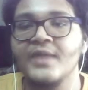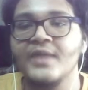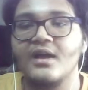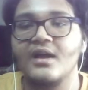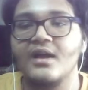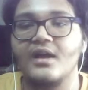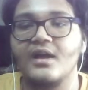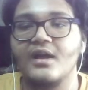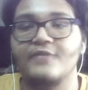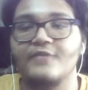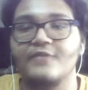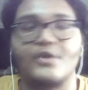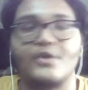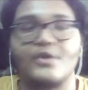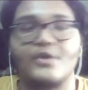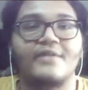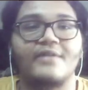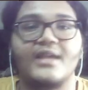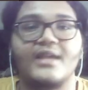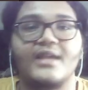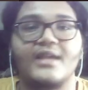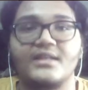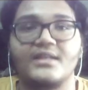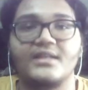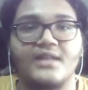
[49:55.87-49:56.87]
if you have
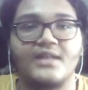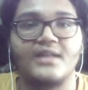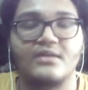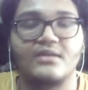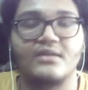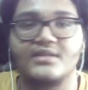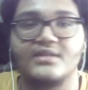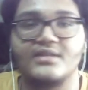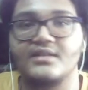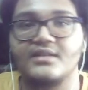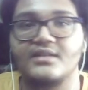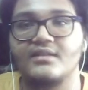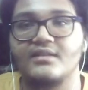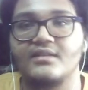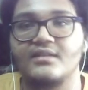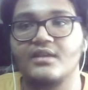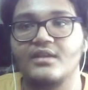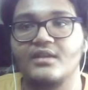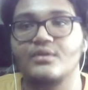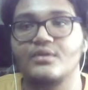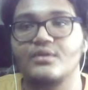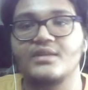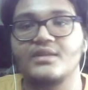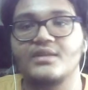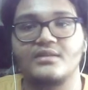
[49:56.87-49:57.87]
any doubts, anything,
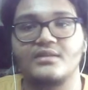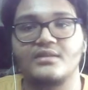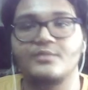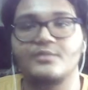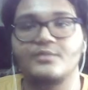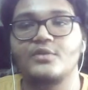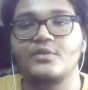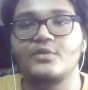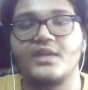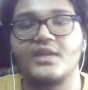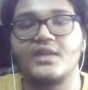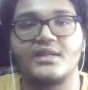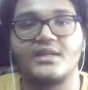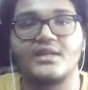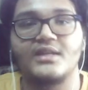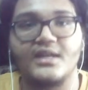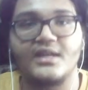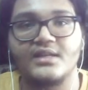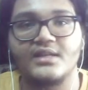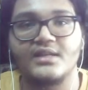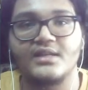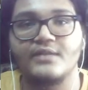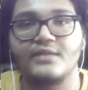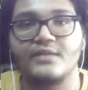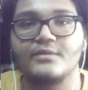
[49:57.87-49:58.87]
you can communicate
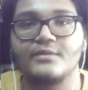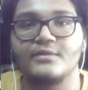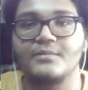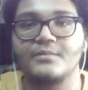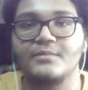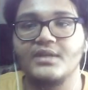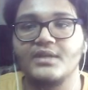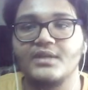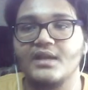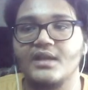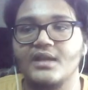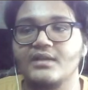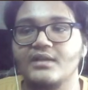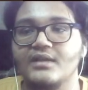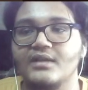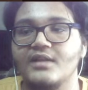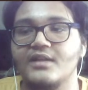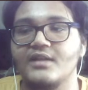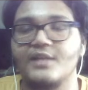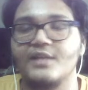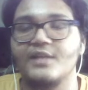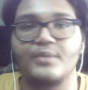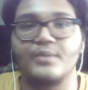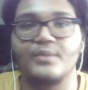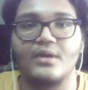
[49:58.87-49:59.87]
directly with me. I can
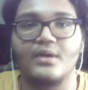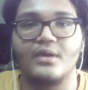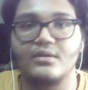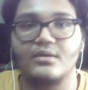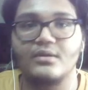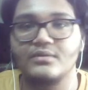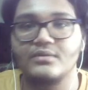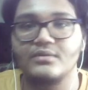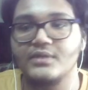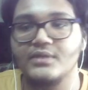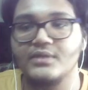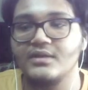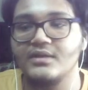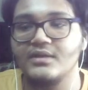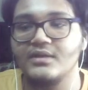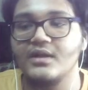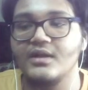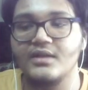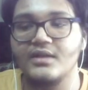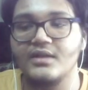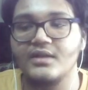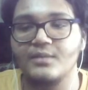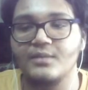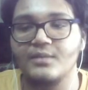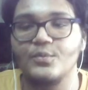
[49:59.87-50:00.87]
help you out in
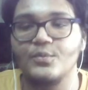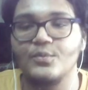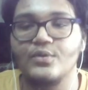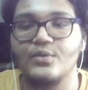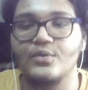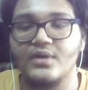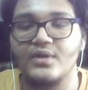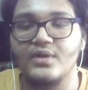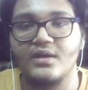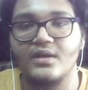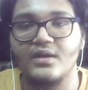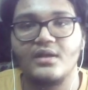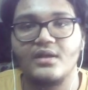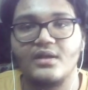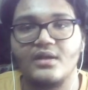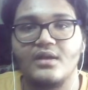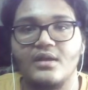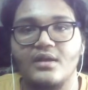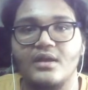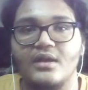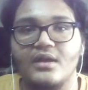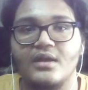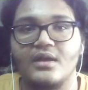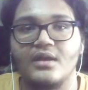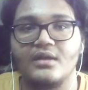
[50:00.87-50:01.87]
learning more.
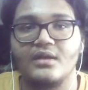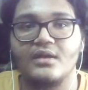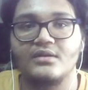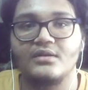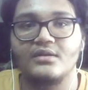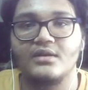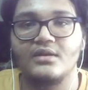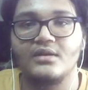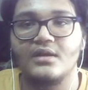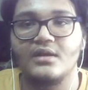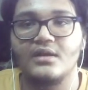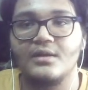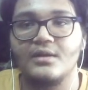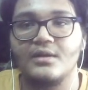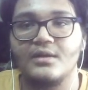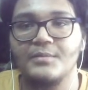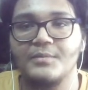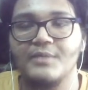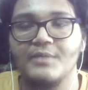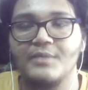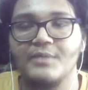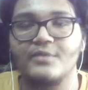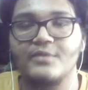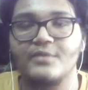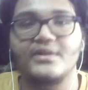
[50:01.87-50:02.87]
And
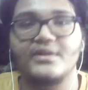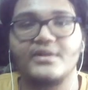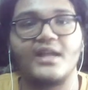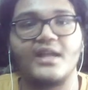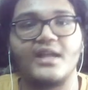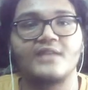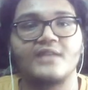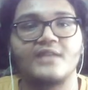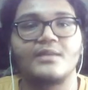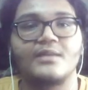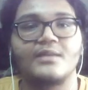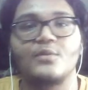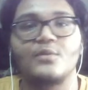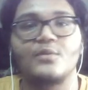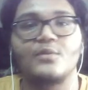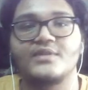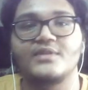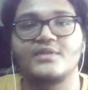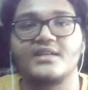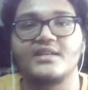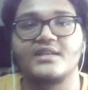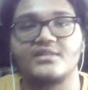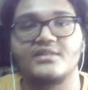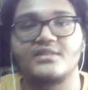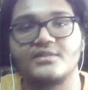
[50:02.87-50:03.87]
maybe we'll take some more
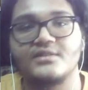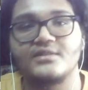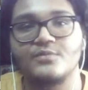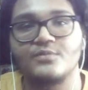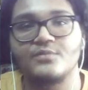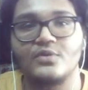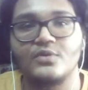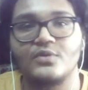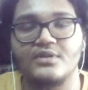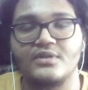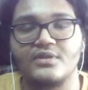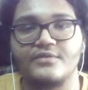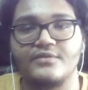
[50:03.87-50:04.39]
sessions more in the